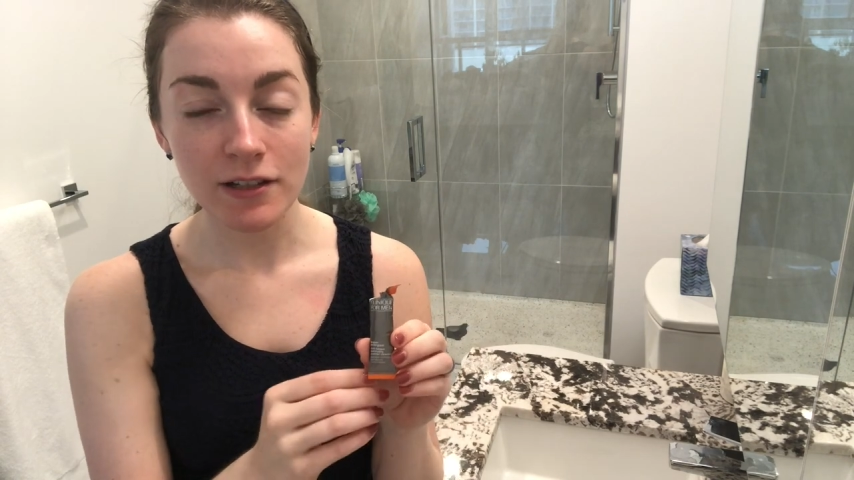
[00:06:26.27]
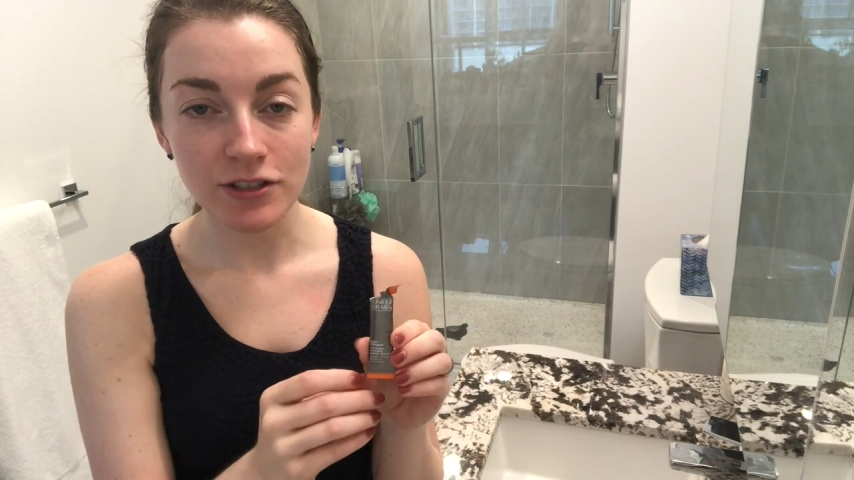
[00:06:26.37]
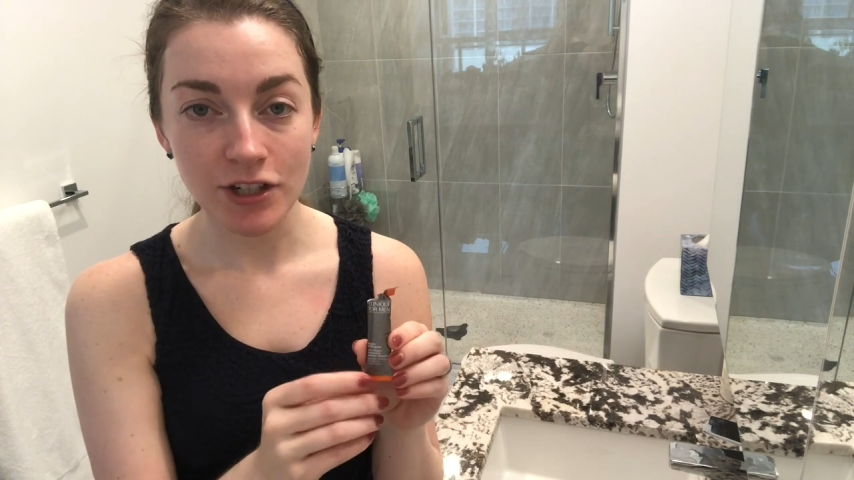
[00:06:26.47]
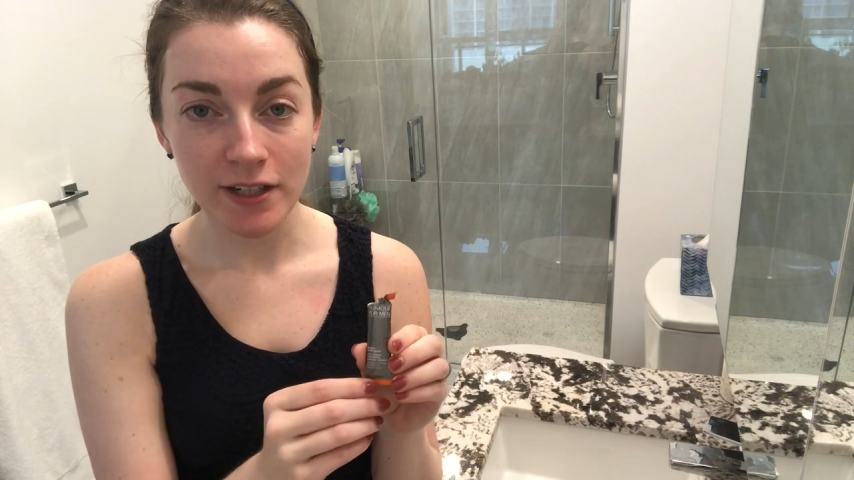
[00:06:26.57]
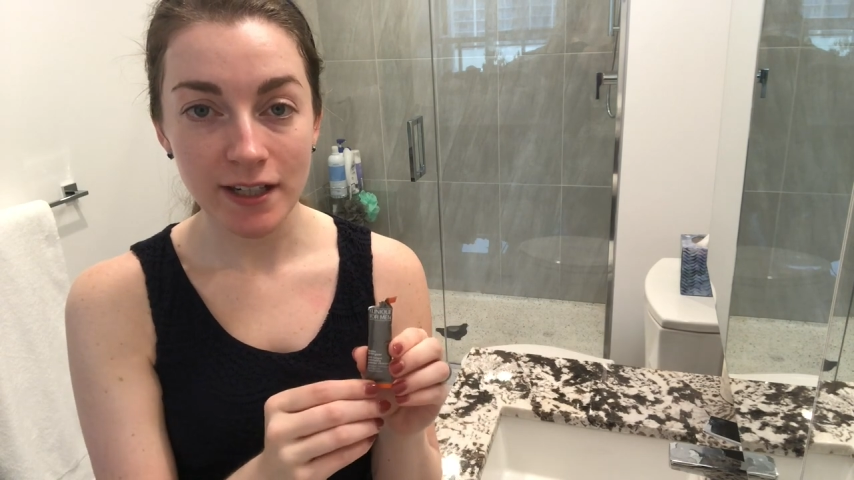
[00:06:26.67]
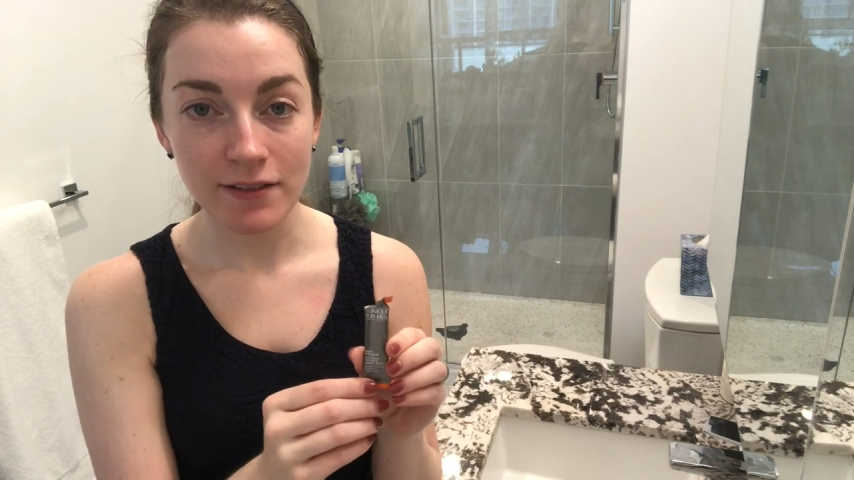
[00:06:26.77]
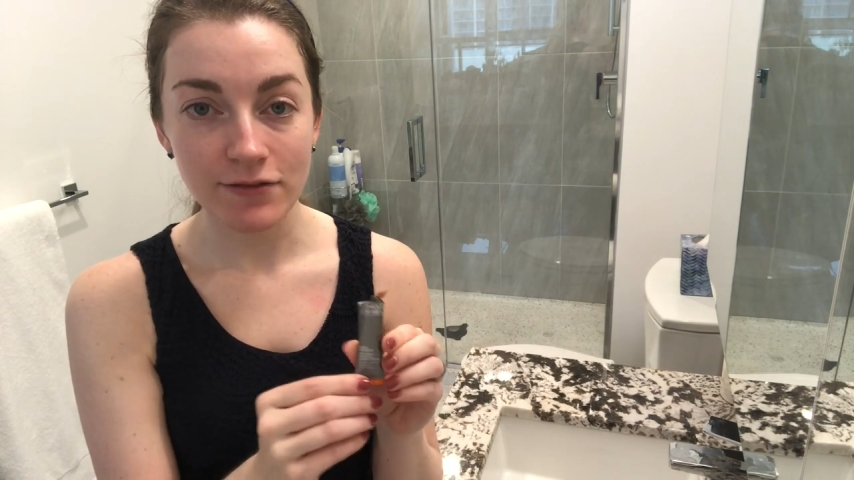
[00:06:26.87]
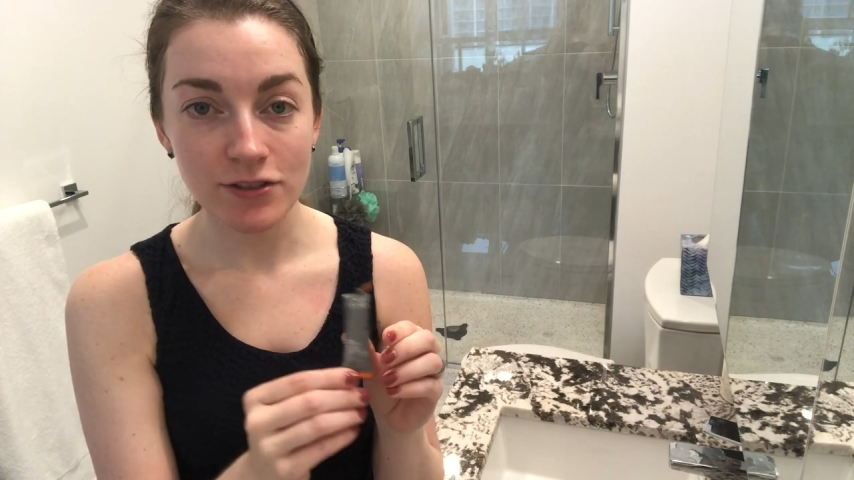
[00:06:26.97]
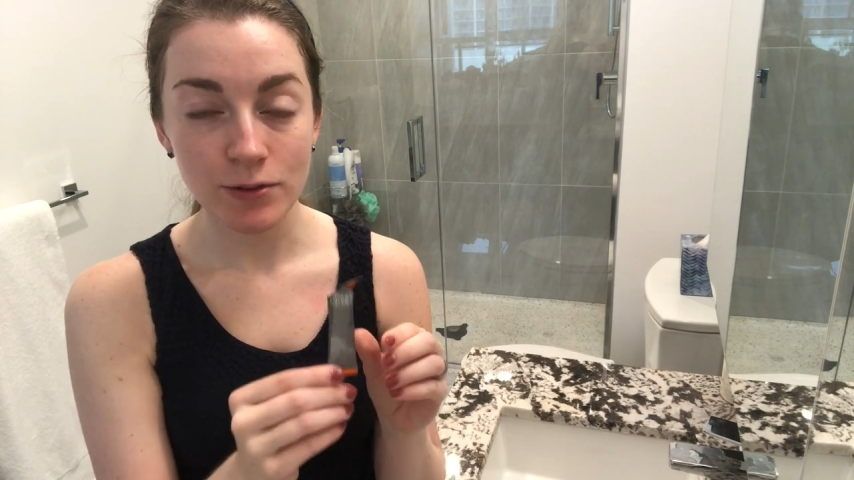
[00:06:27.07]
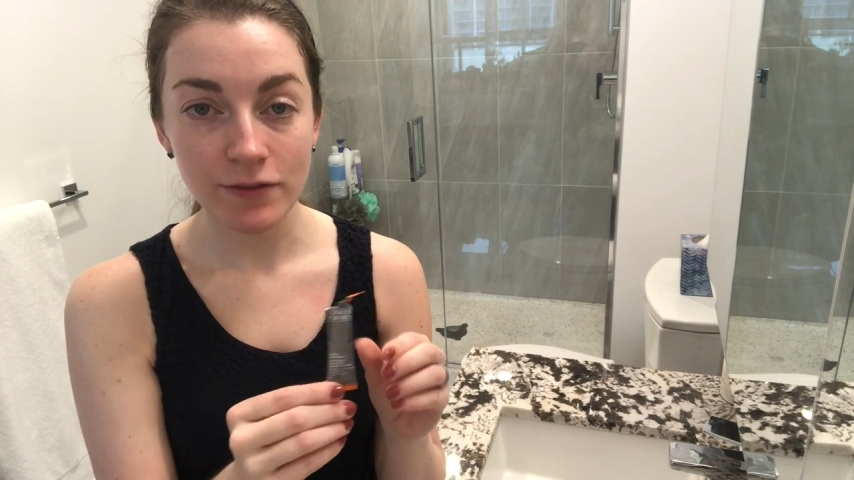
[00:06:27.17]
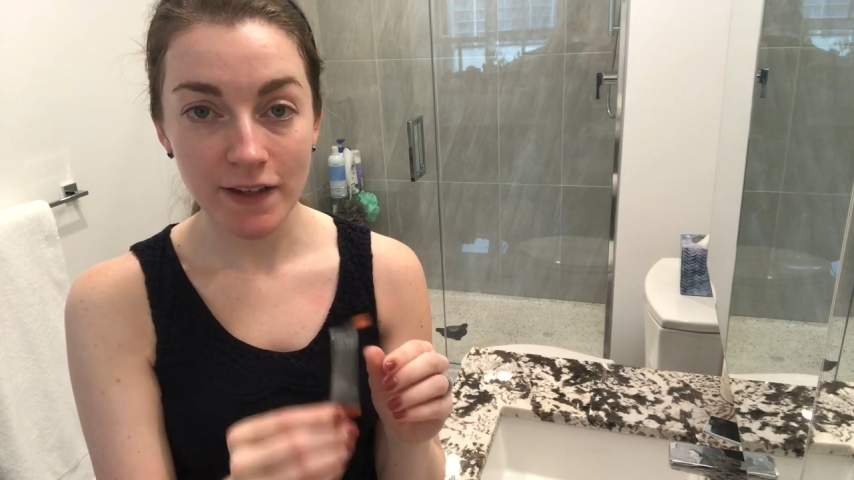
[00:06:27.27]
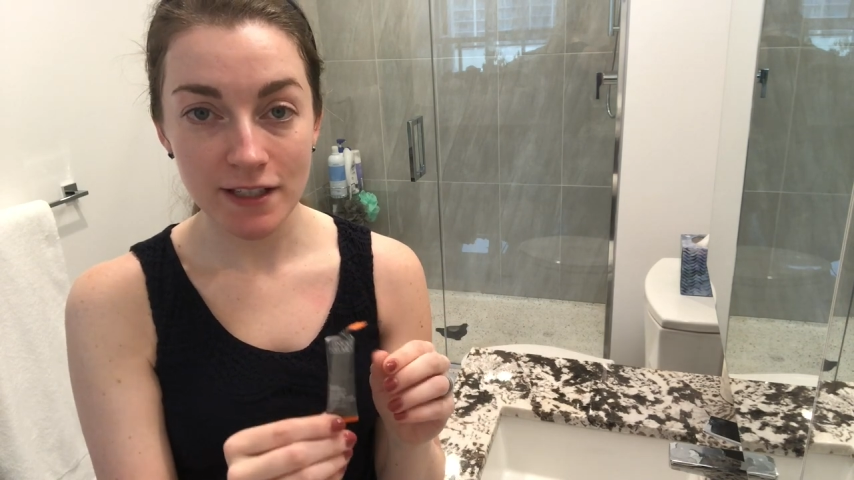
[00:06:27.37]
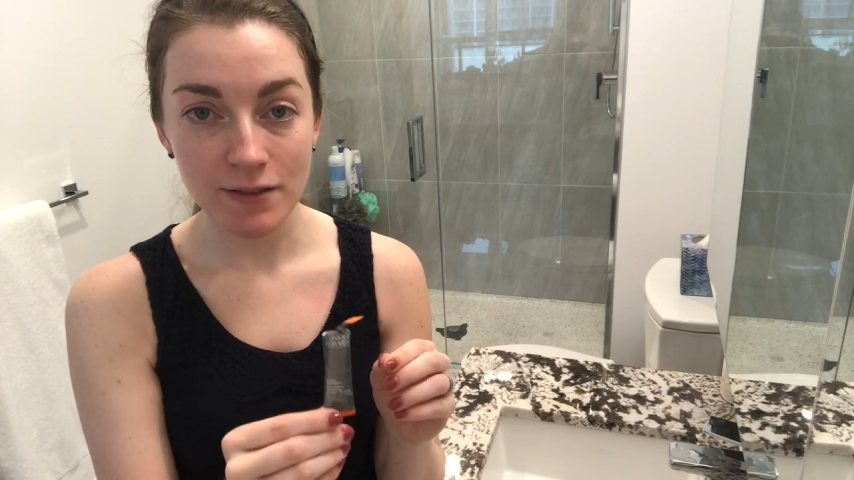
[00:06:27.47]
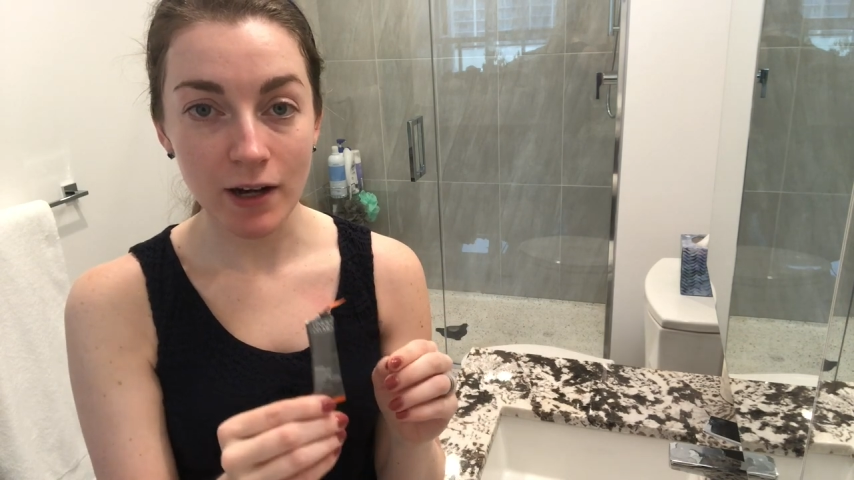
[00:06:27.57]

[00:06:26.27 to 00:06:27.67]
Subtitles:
alternative to a face